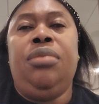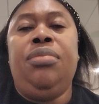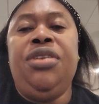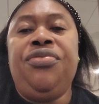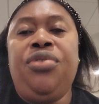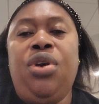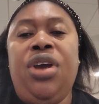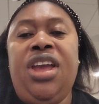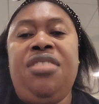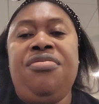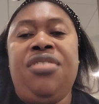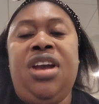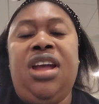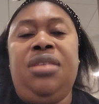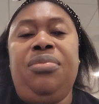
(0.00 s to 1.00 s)
Before
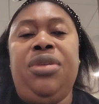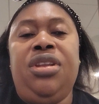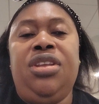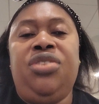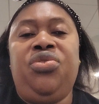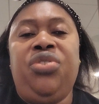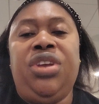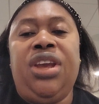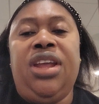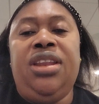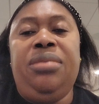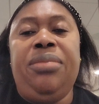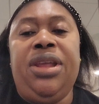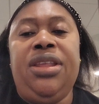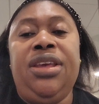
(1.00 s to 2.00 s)
ever administering
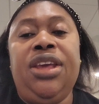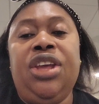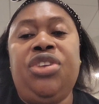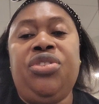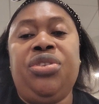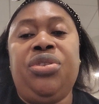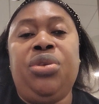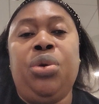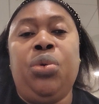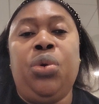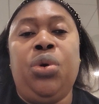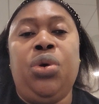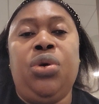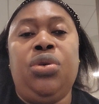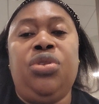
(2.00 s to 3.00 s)
any medication
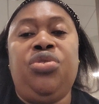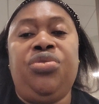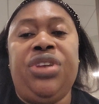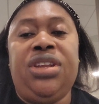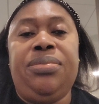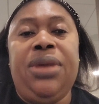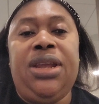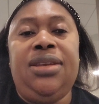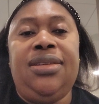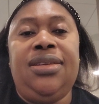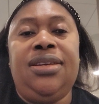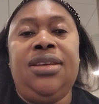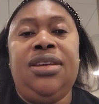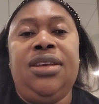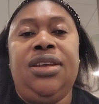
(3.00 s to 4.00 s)
or treatment,
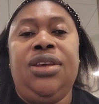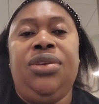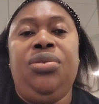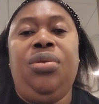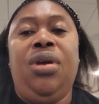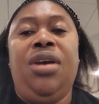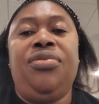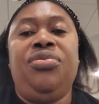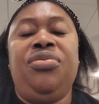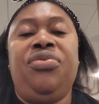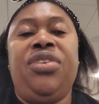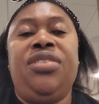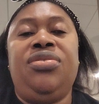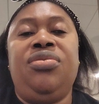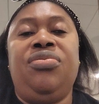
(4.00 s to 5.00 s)
you have to
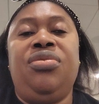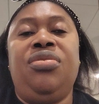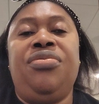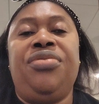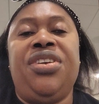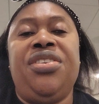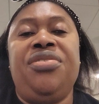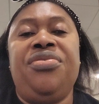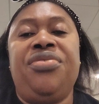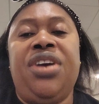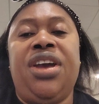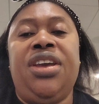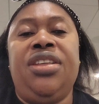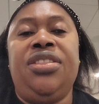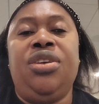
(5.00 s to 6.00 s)
first of all
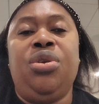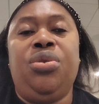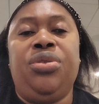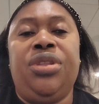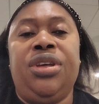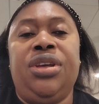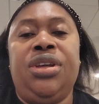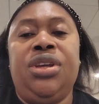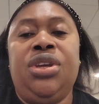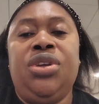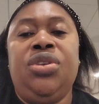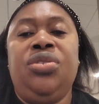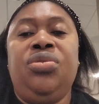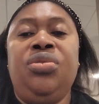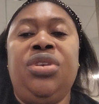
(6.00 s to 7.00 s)
verify the order.
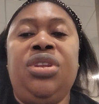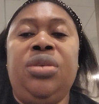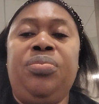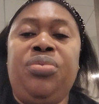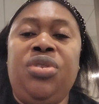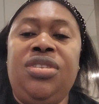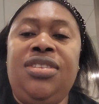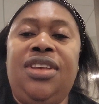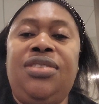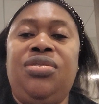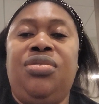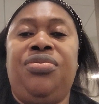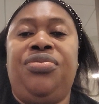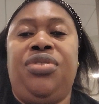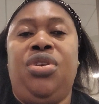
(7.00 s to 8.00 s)
So in the process
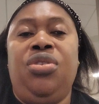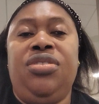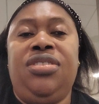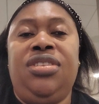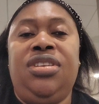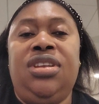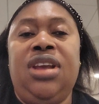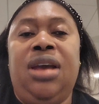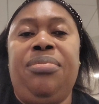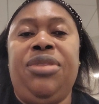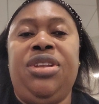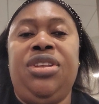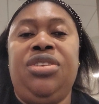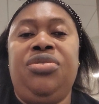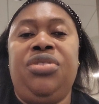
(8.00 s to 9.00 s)
of oxygen
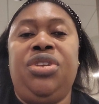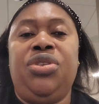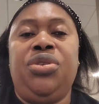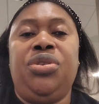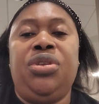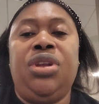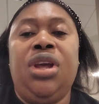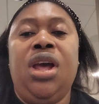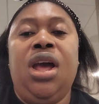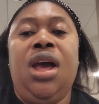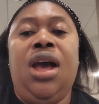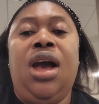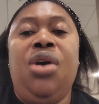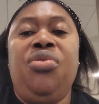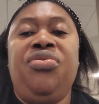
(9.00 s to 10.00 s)
administration,
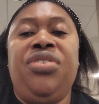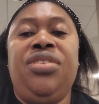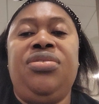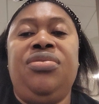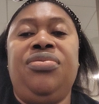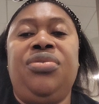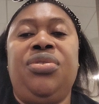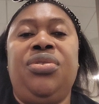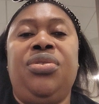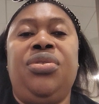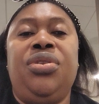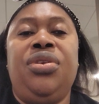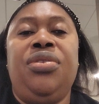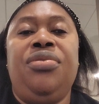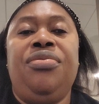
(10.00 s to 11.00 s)
I'll first of all
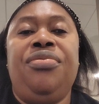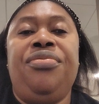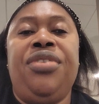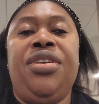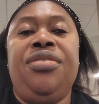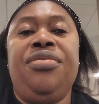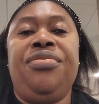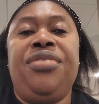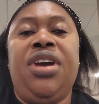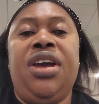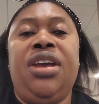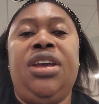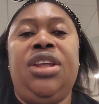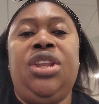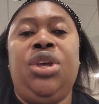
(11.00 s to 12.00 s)

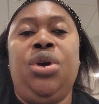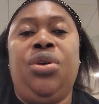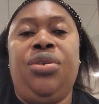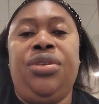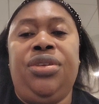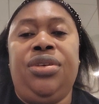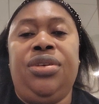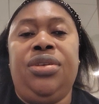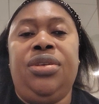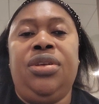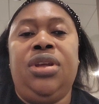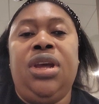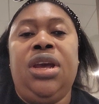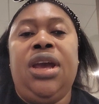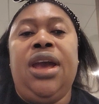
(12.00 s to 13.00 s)
verify the order,
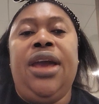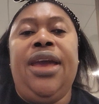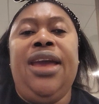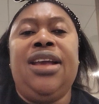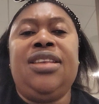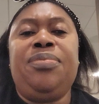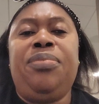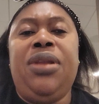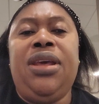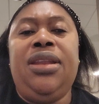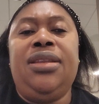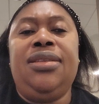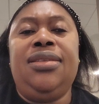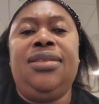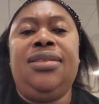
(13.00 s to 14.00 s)

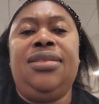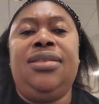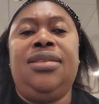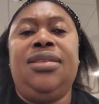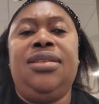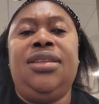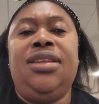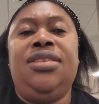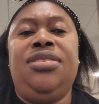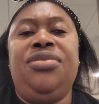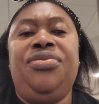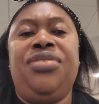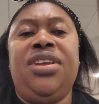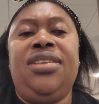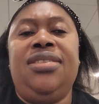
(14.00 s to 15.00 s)
explain the
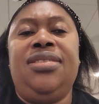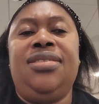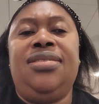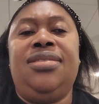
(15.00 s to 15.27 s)
different